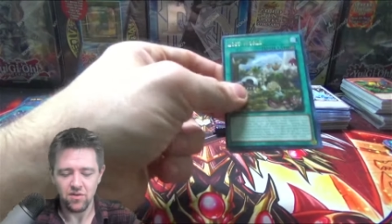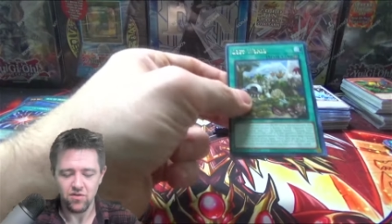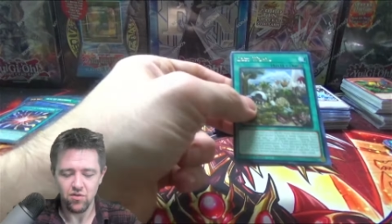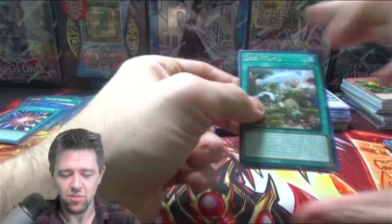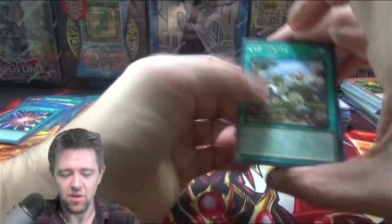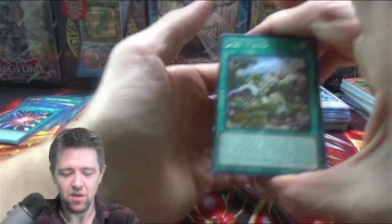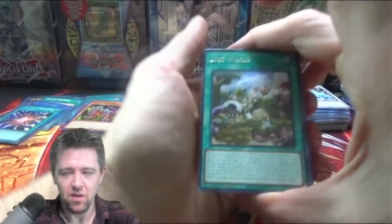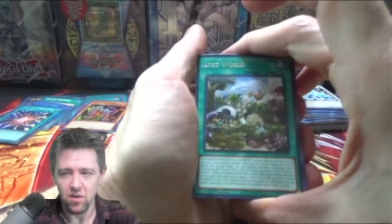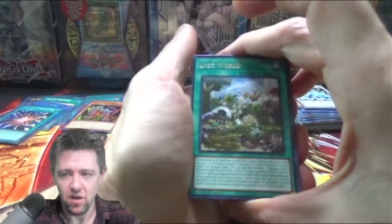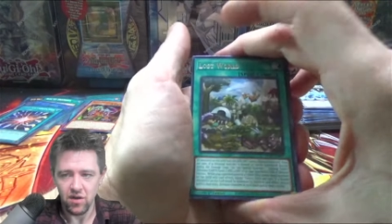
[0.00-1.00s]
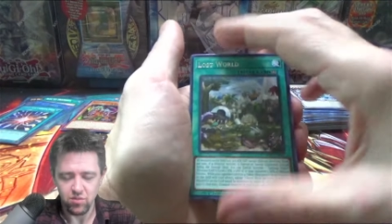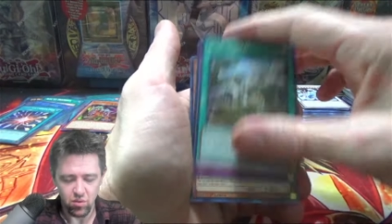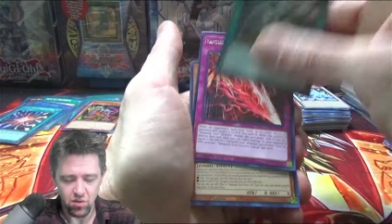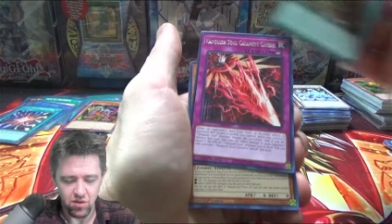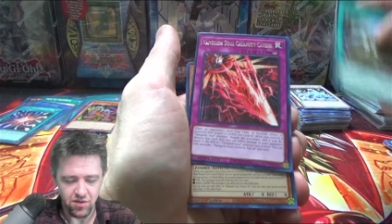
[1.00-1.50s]
to me, Lost
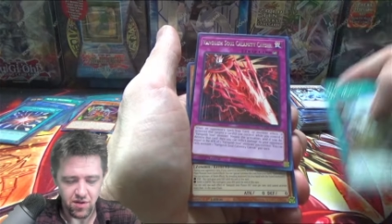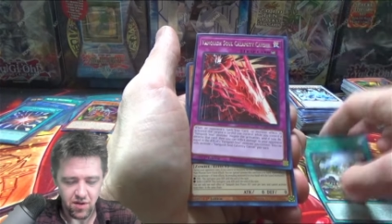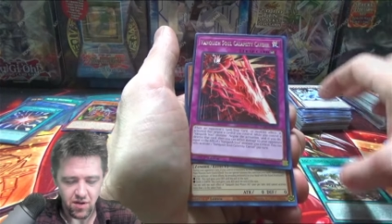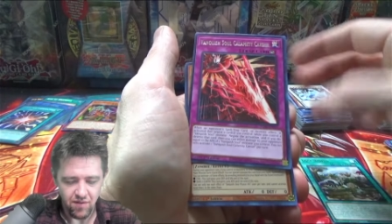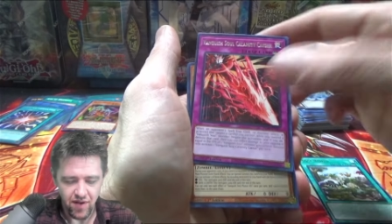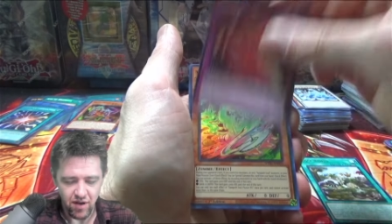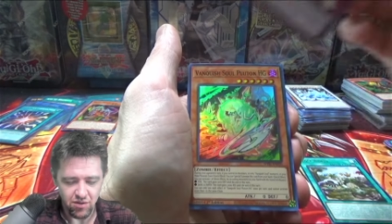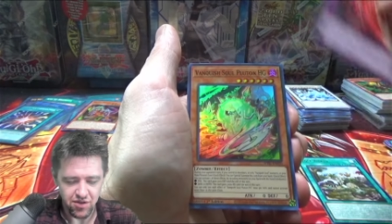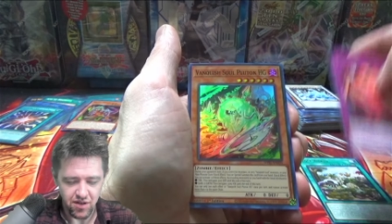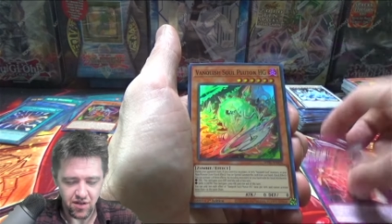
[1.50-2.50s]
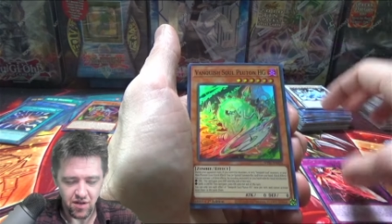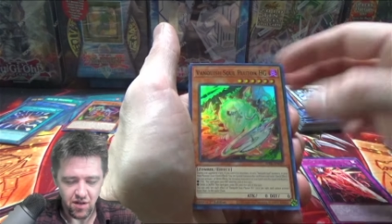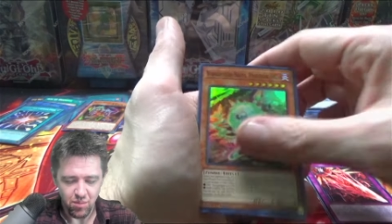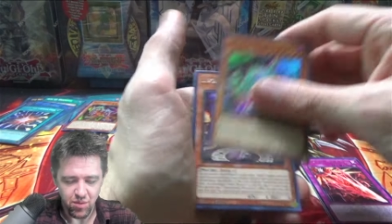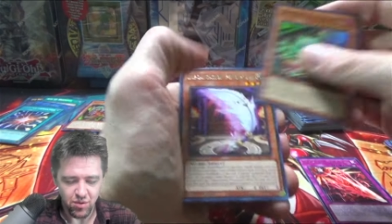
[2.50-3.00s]
World, Vanquishing,
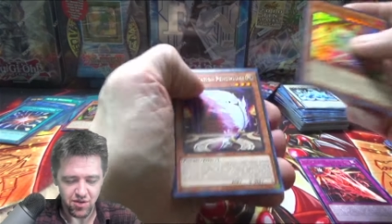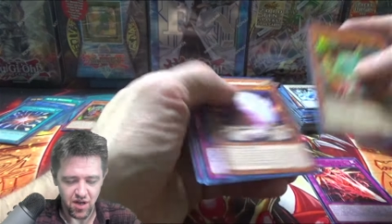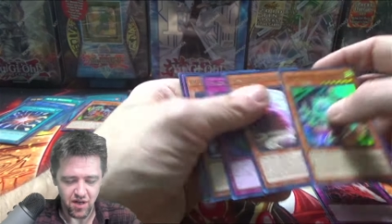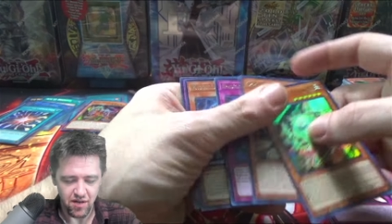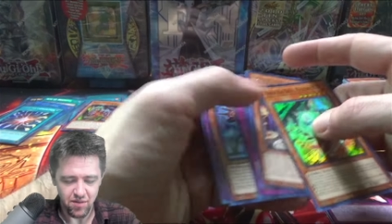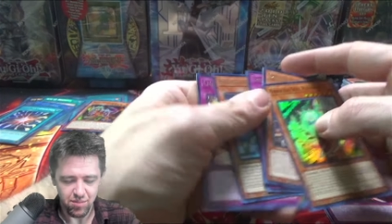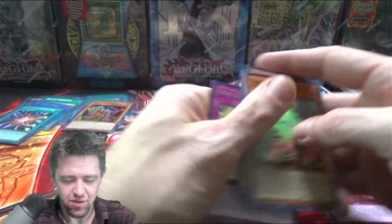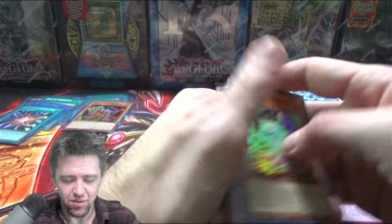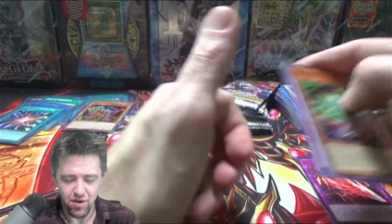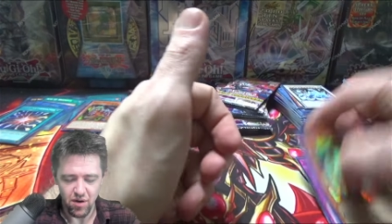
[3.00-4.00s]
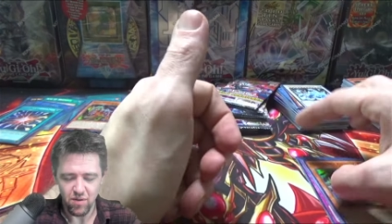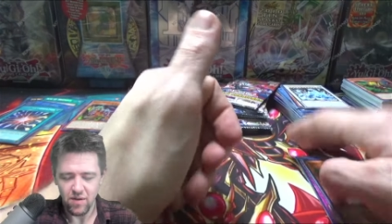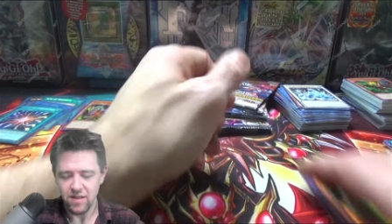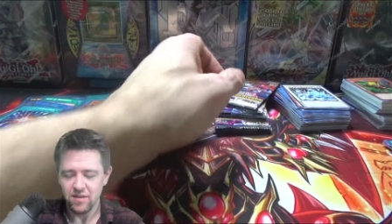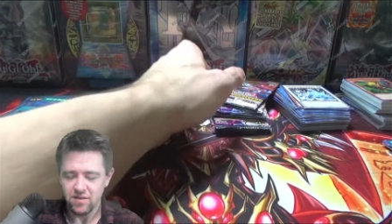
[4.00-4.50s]
Pluton, Pluto,
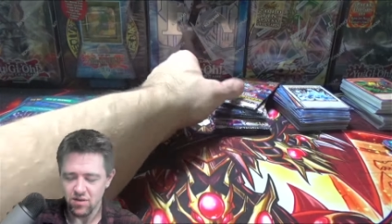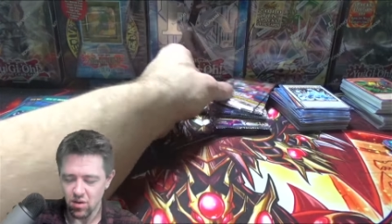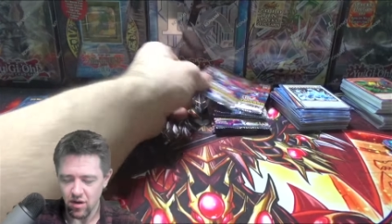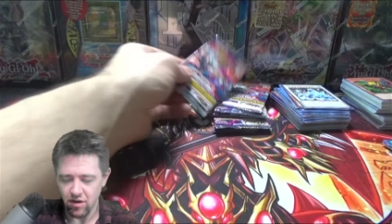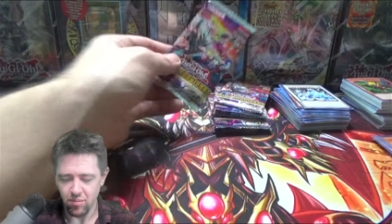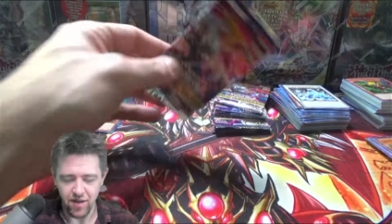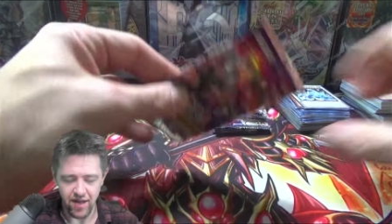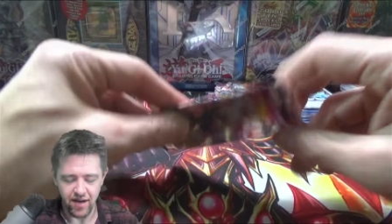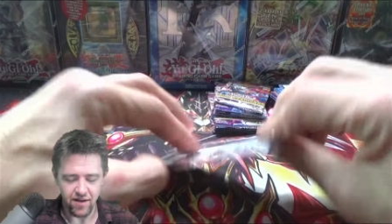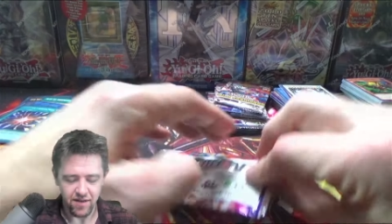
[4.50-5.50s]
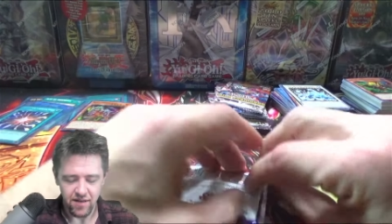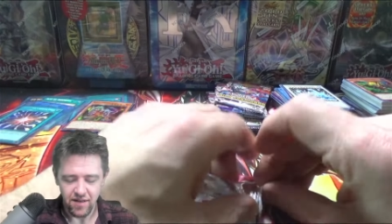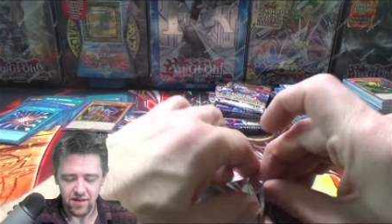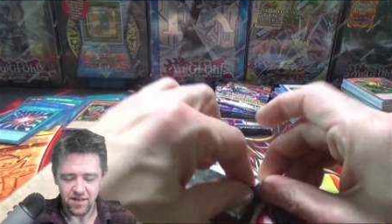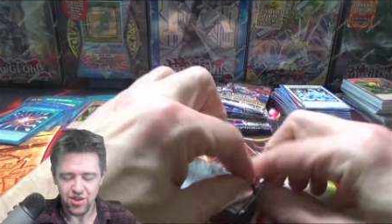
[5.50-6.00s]
it's no longer a planet,
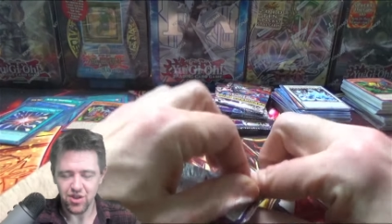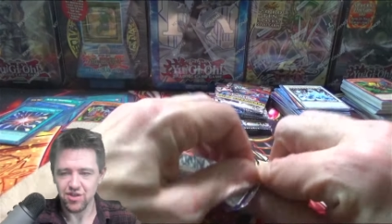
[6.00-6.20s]
just